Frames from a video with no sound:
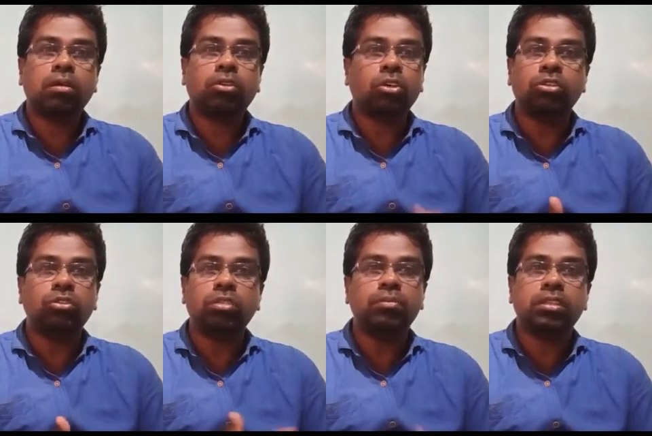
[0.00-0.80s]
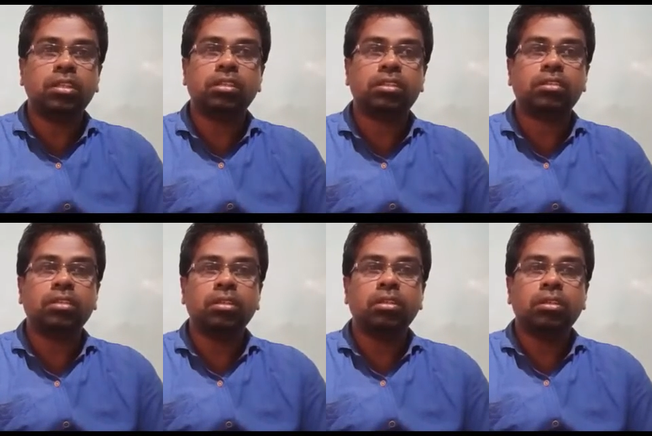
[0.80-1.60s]
Yeah. Without doing
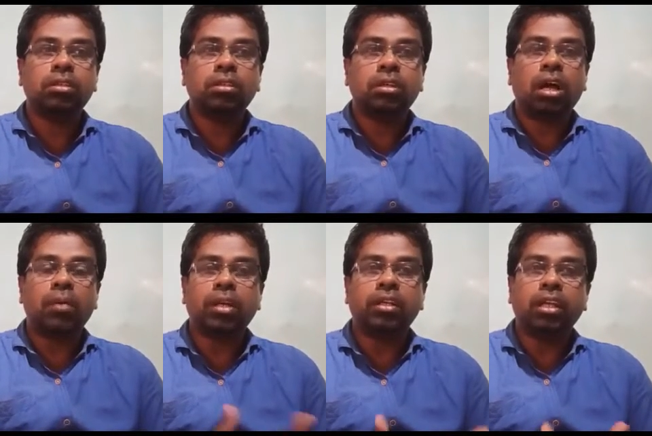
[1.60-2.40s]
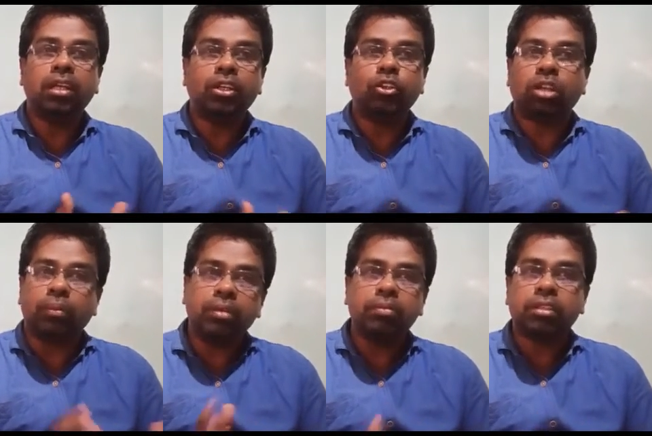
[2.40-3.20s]
mistakes, I'm not
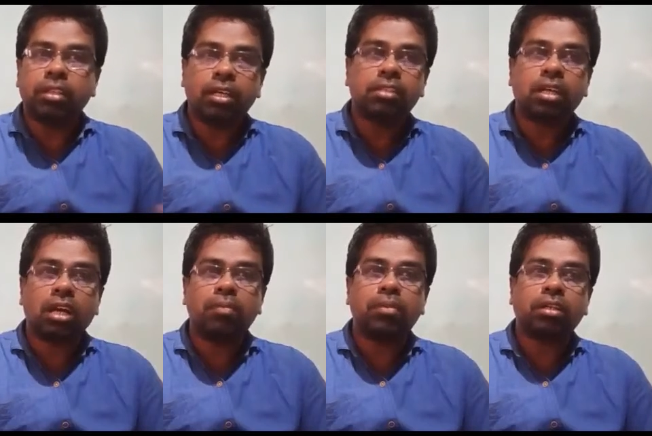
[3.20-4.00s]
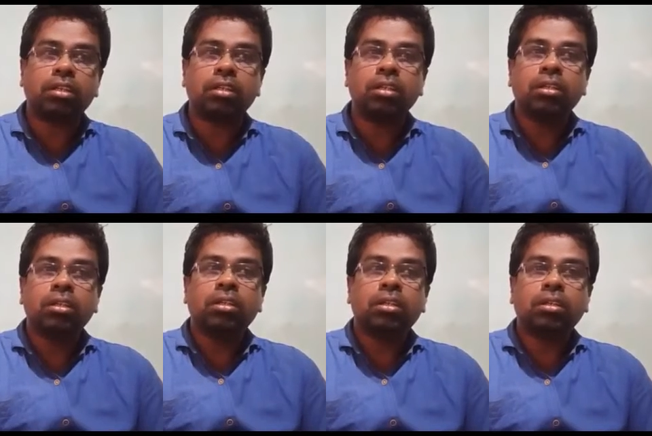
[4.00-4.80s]
telling you to commit mistakes. I'm
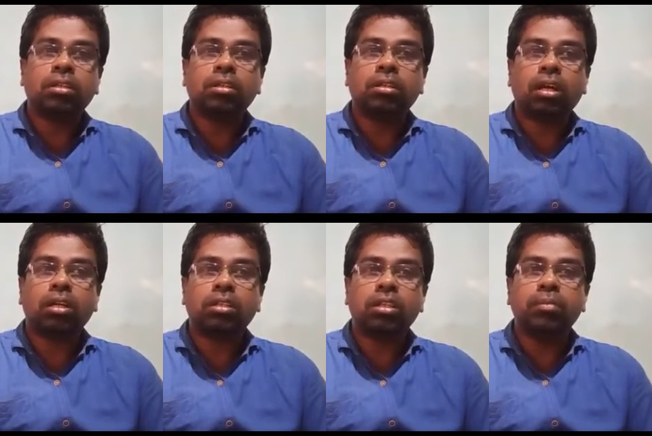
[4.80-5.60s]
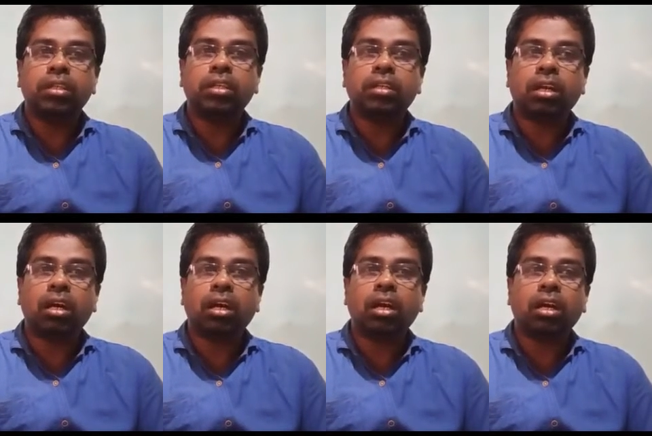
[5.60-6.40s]
not. It doesn't
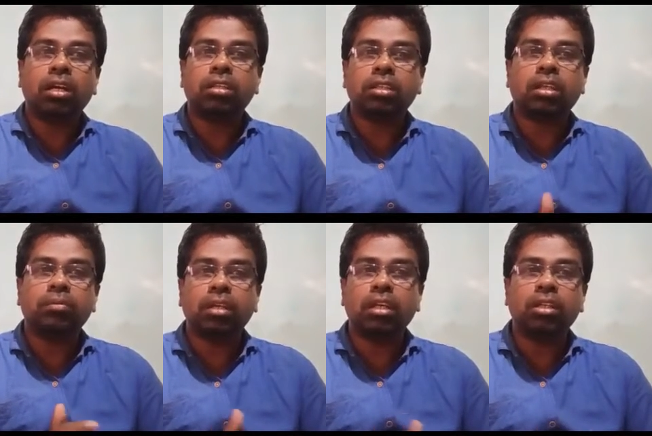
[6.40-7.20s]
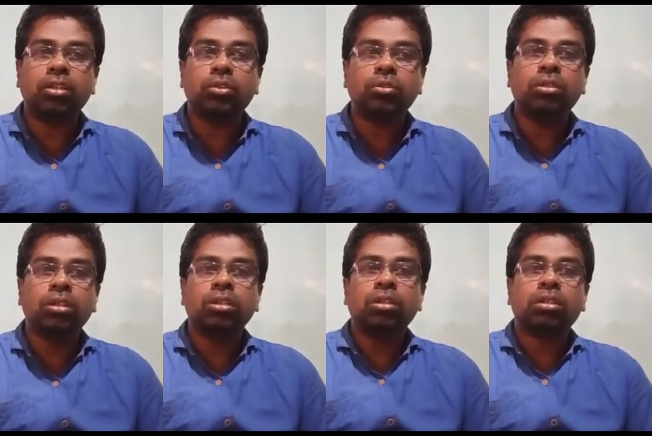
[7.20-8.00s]
mean that I just I'm telling
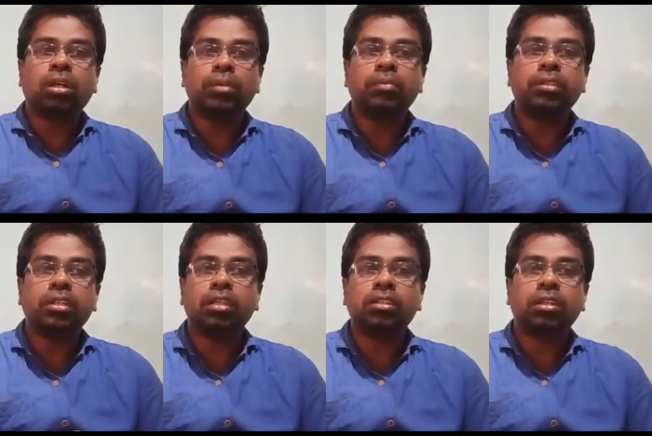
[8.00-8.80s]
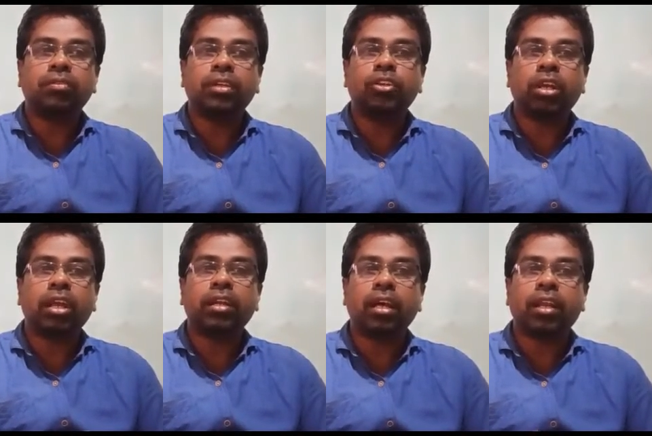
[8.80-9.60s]
you to commit mistakes
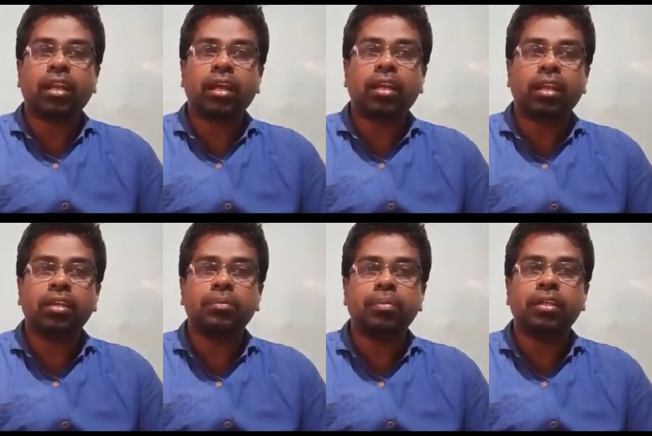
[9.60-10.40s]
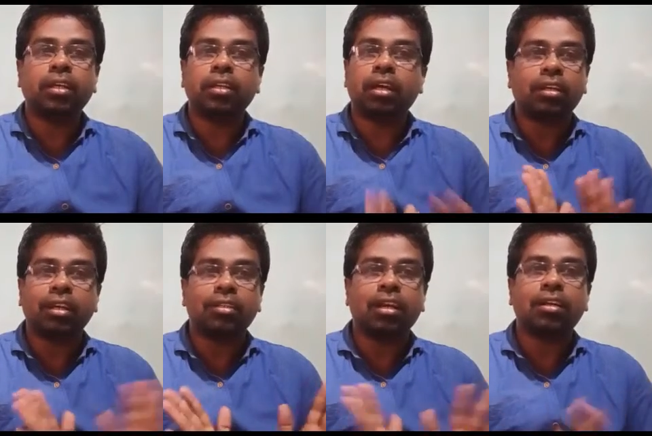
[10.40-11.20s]
when you are writing or
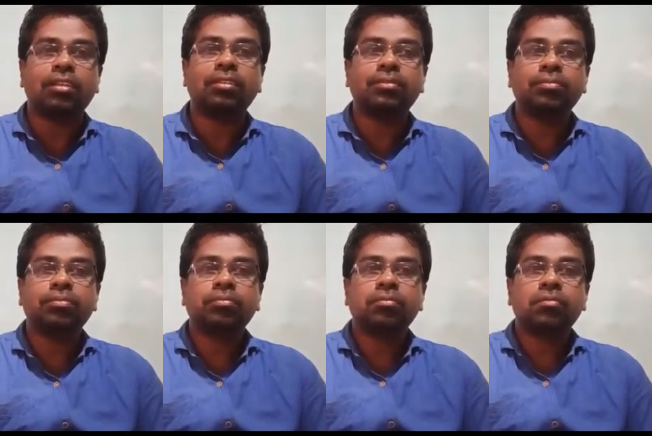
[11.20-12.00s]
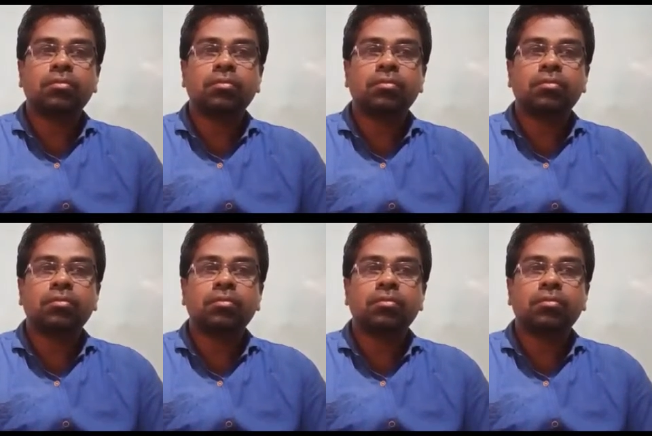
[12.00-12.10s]
speaking. Not like that.